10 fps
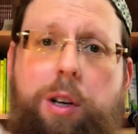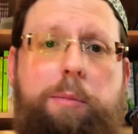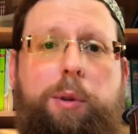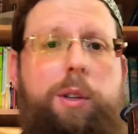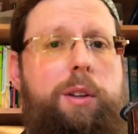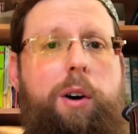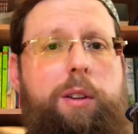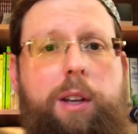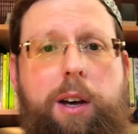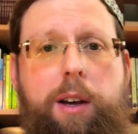You can put it
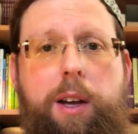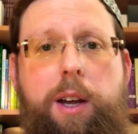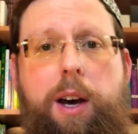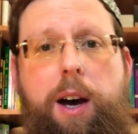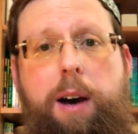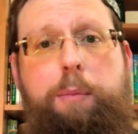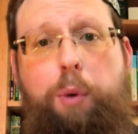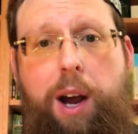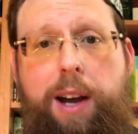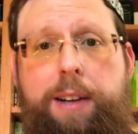on the
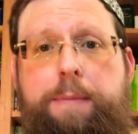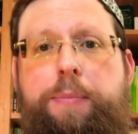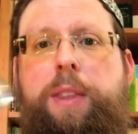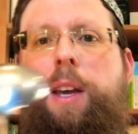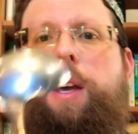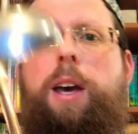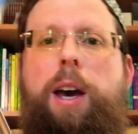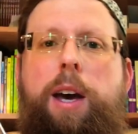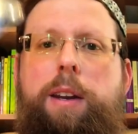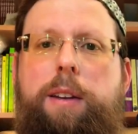brine
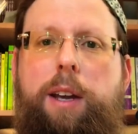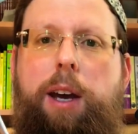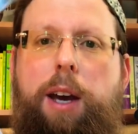and